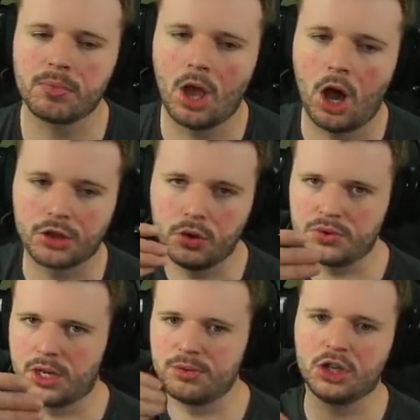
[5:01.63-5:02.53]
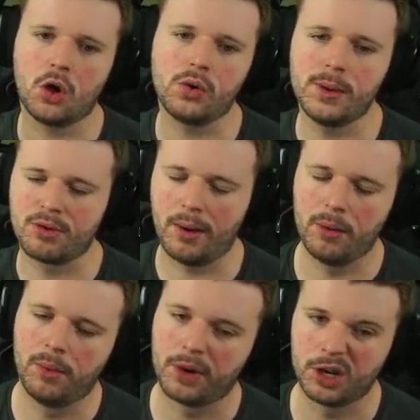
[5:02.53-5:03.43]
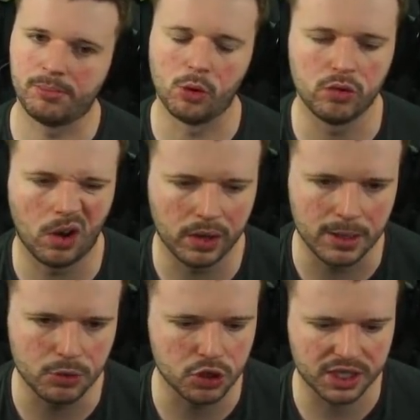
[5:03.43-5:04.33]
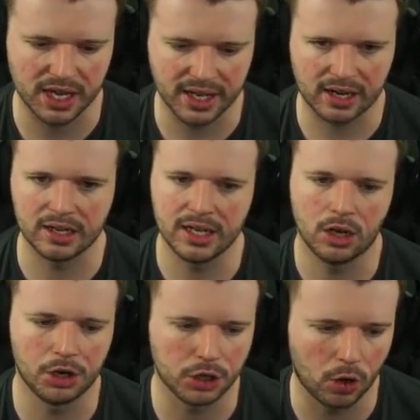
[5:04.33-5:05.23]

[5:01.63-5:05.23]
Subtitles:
I thought he was going to bring the goalkeeper out and we were going to ball roll him just to get that clear line of goal.